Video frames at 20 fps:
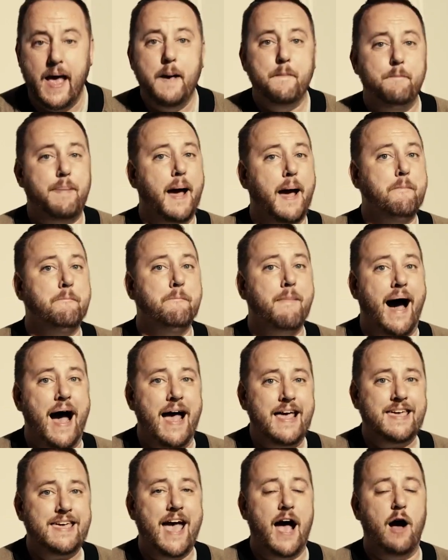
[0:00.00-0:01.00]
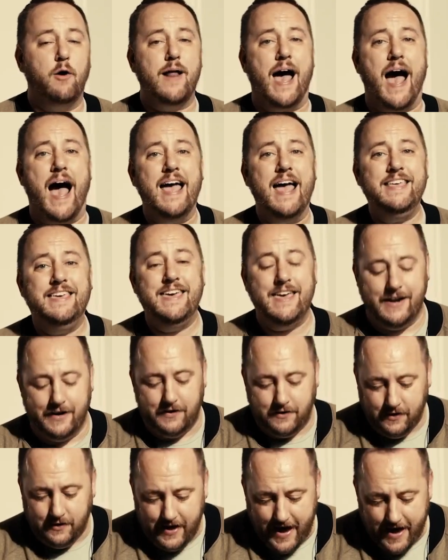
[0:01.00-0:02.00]
By my count, I get
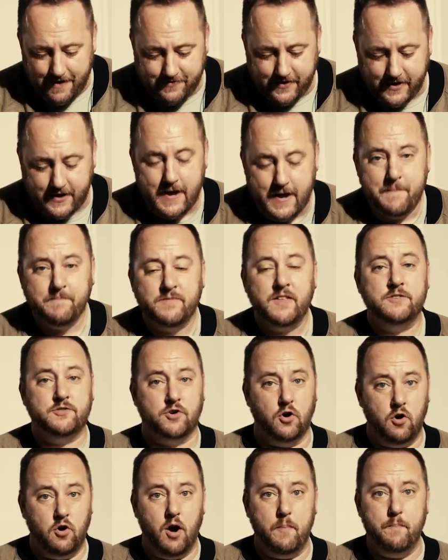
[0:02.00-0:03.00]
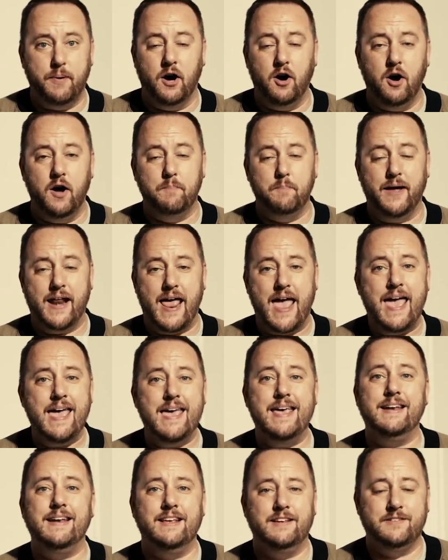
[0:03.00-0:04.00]
11. So, but, but
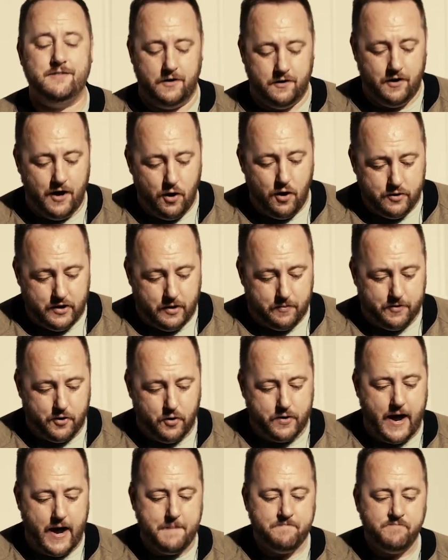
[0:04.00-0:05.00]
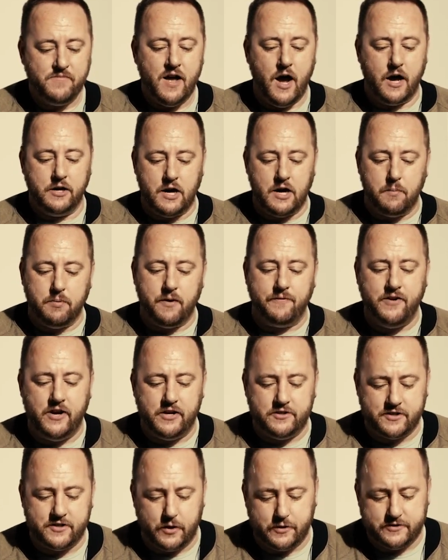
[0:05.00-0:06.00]
eight is the low number, okay? A number of
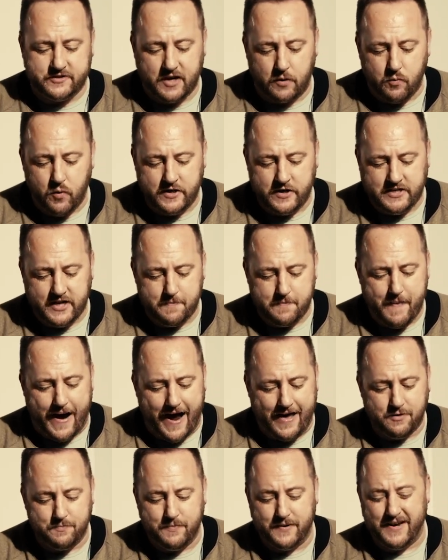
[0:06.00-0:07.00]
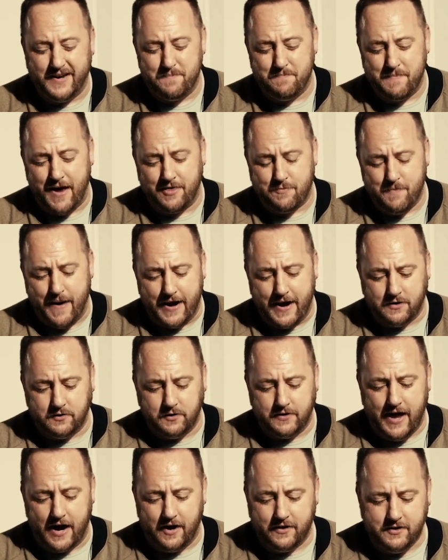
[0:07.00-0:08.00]
years ago, someone did a math, mathematical
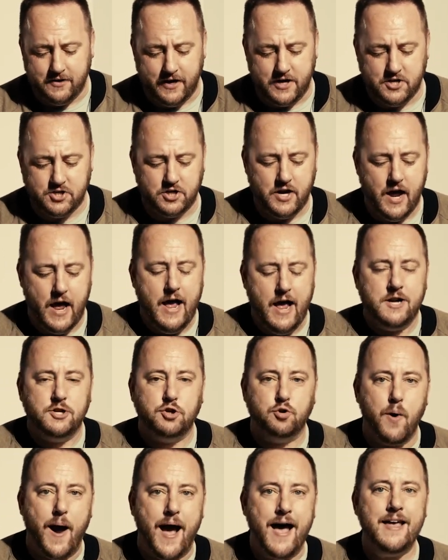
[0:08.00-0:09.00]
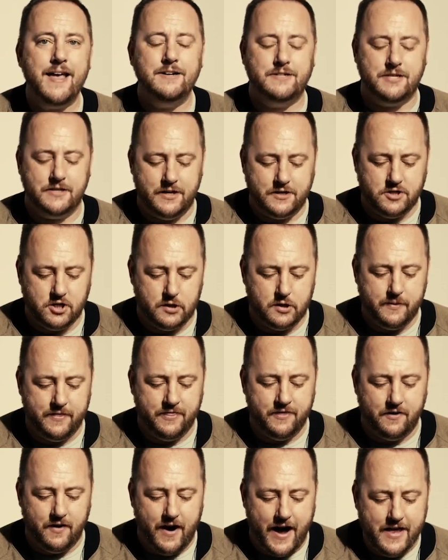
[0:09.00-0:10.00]
calculation trying to determine
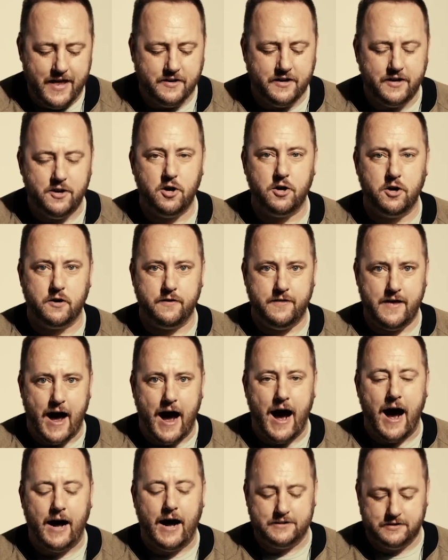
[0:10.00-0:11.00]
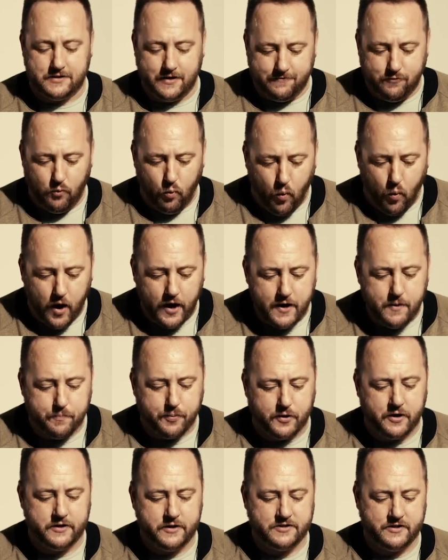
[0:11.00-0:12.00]
the likelihood or the odds of one
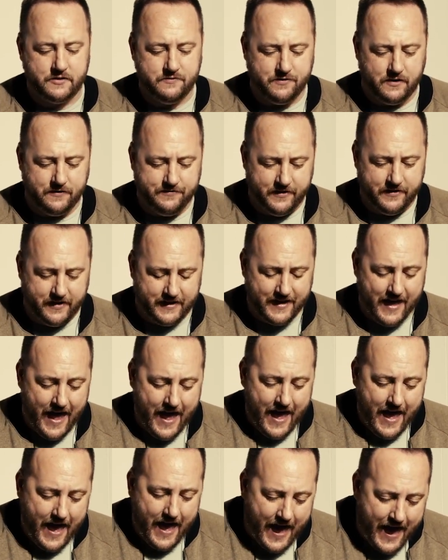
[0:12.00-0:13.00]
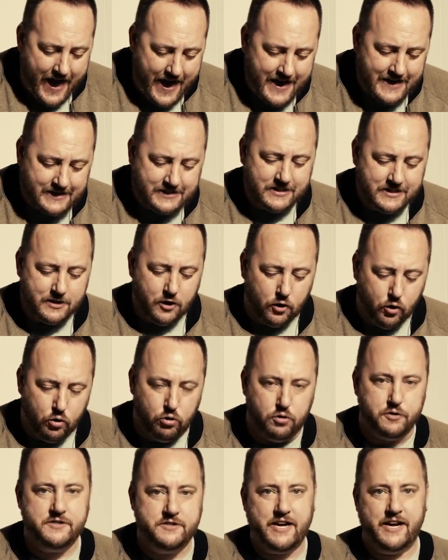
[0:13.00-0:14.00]
person fulfilling eight
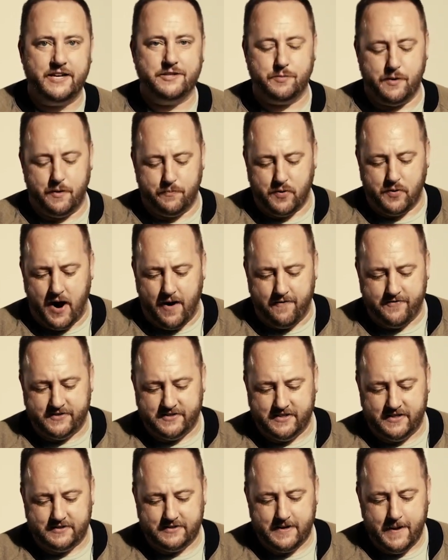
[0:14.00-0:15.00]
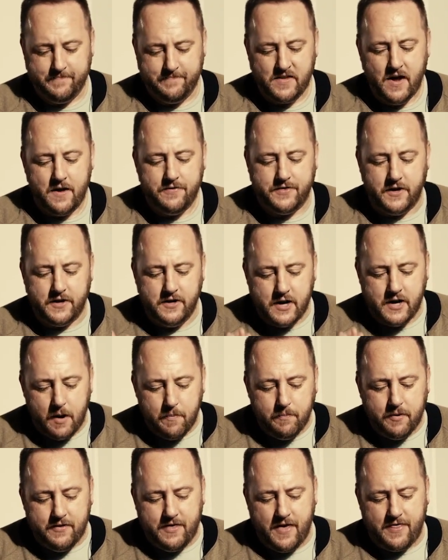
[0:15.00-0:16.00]
Old Testament prophecies. The
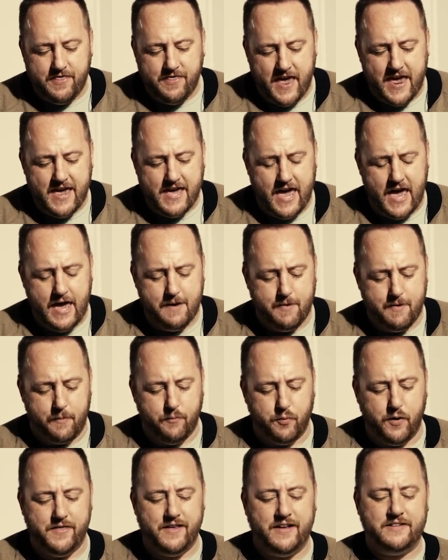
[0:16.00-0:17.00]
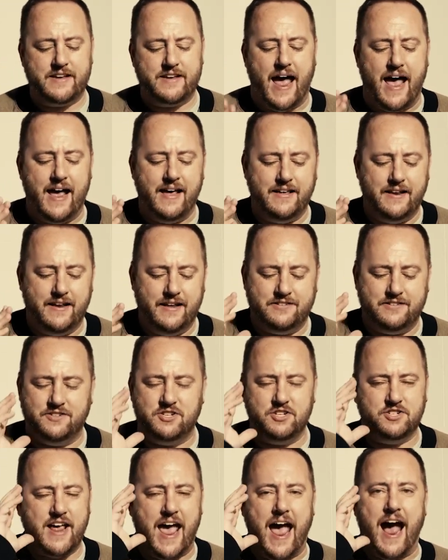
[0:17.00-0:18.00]
number that they came up with is, is
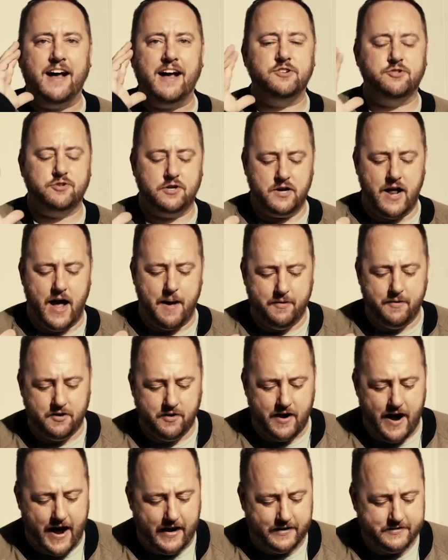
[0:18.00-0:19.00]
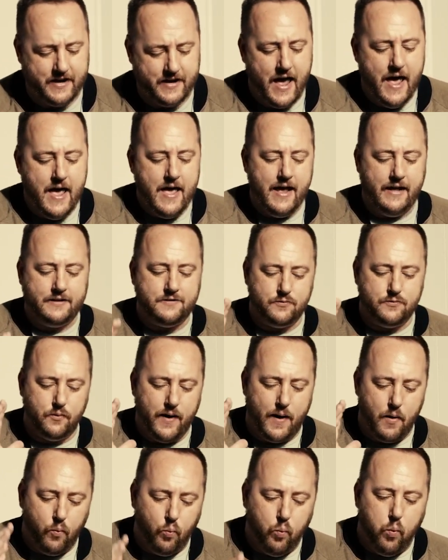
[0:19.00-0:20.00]
just astronomical odds. It's
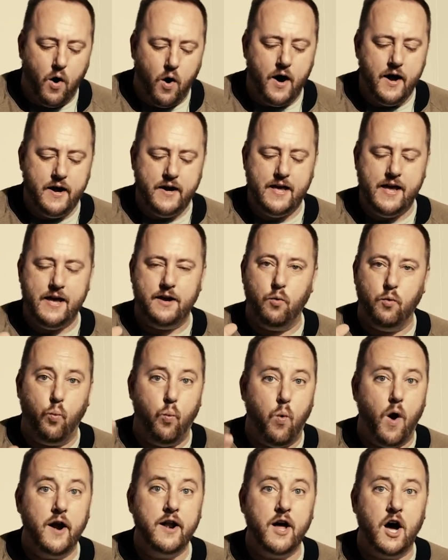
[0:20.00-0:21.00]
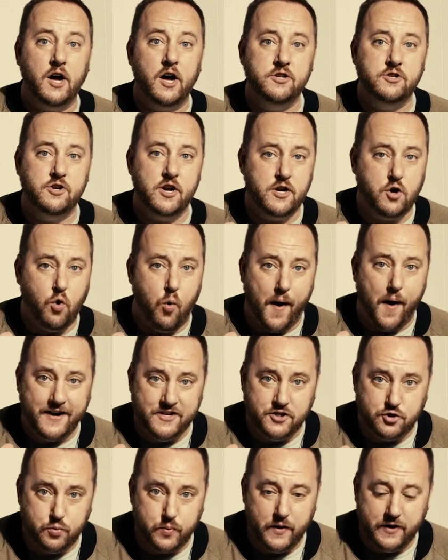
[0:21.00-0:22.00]
one in 100
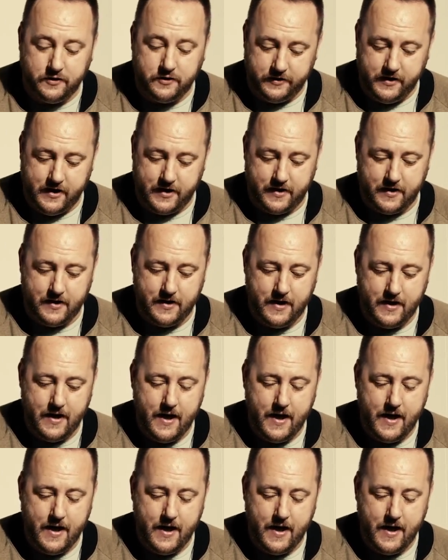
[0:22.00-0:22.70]
quadrillion.